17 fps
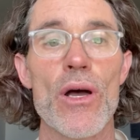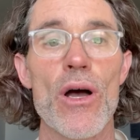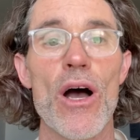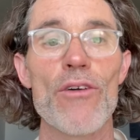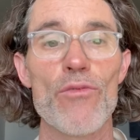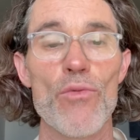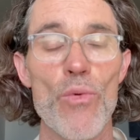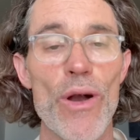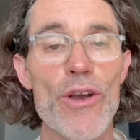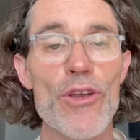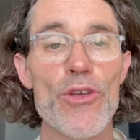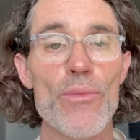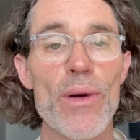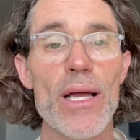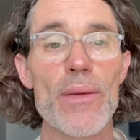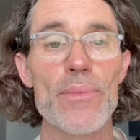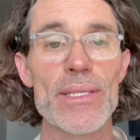of where you
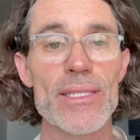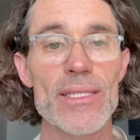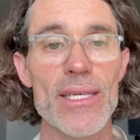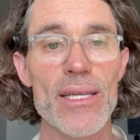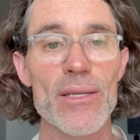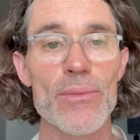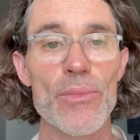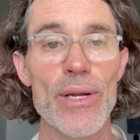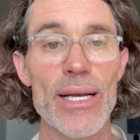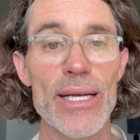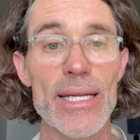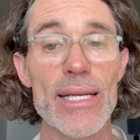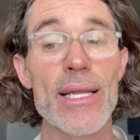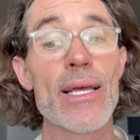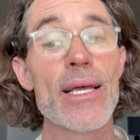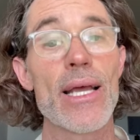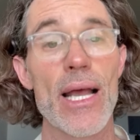might be
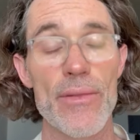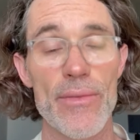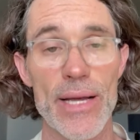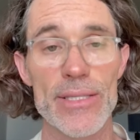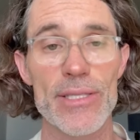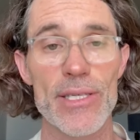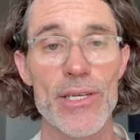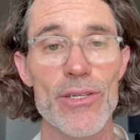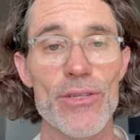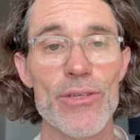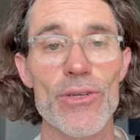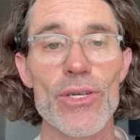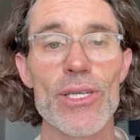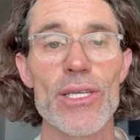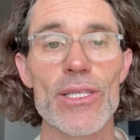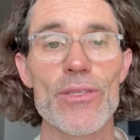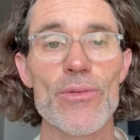celebrating, and that's
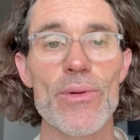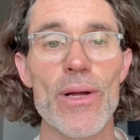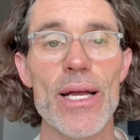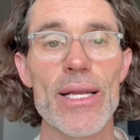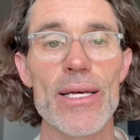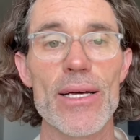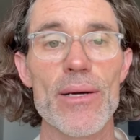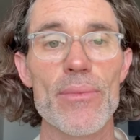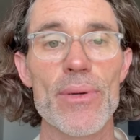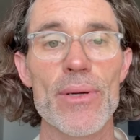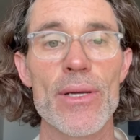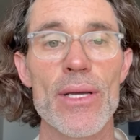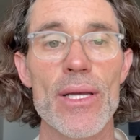included in the write-up.